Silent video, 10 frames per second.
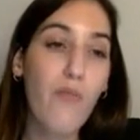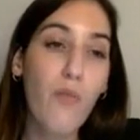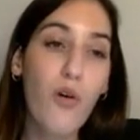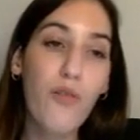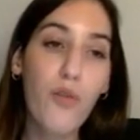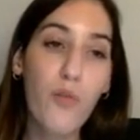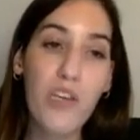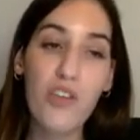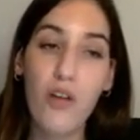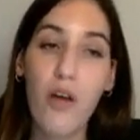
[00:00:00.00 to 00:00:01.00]
more
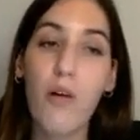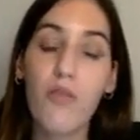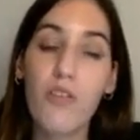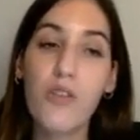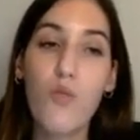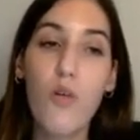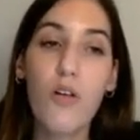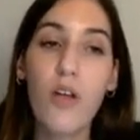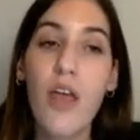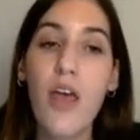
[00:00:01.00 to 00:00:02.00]
information about this
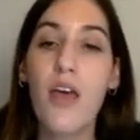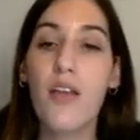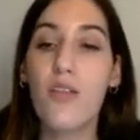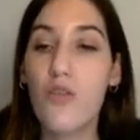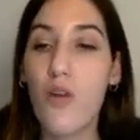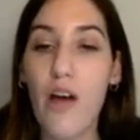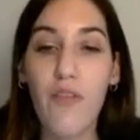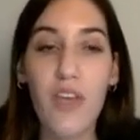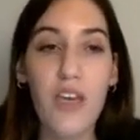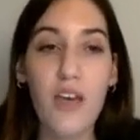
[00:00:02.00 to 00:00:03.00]
work, you have
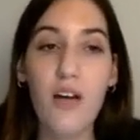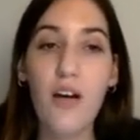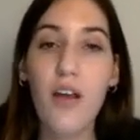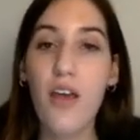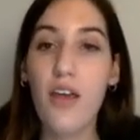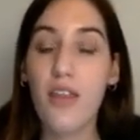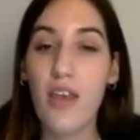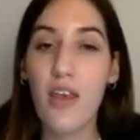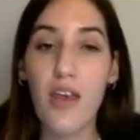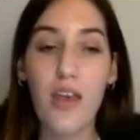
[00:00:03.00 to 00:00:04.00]
here
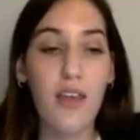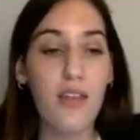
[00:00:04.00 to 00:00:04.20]
the